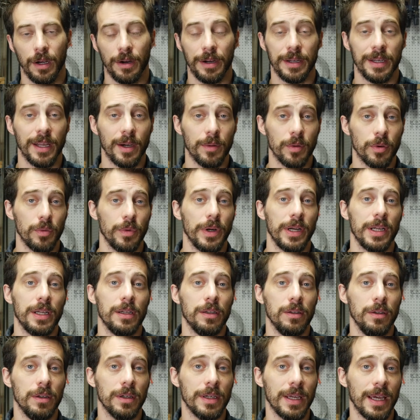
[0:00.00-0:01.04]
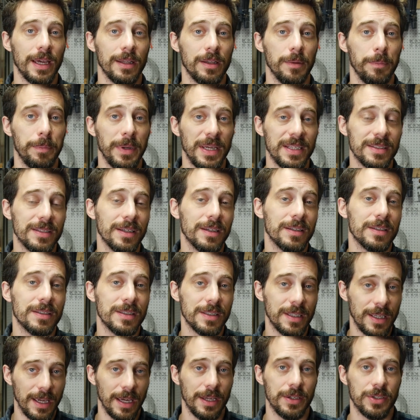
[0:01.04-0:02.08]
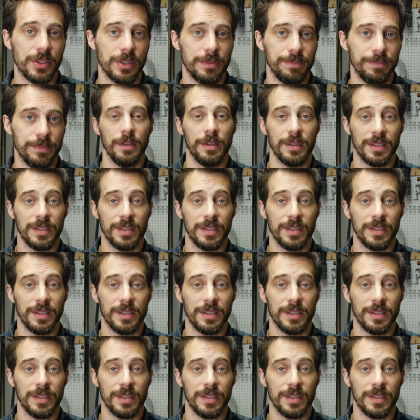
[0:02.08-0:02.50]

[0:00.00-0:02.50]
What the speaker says: Alright, now we're ready to look at the basic sketch.